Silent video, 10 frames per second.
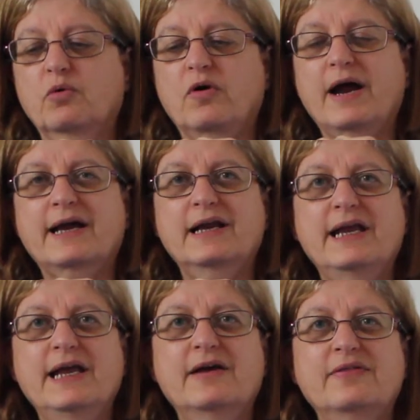
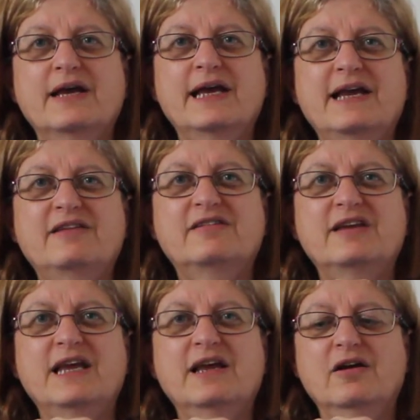crackling and the
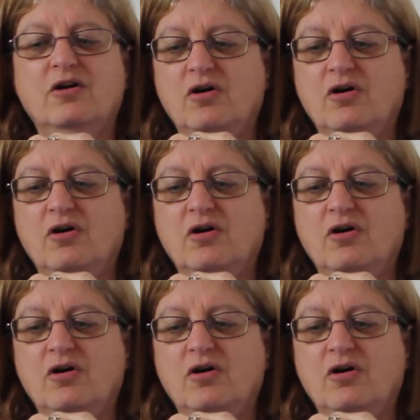hissing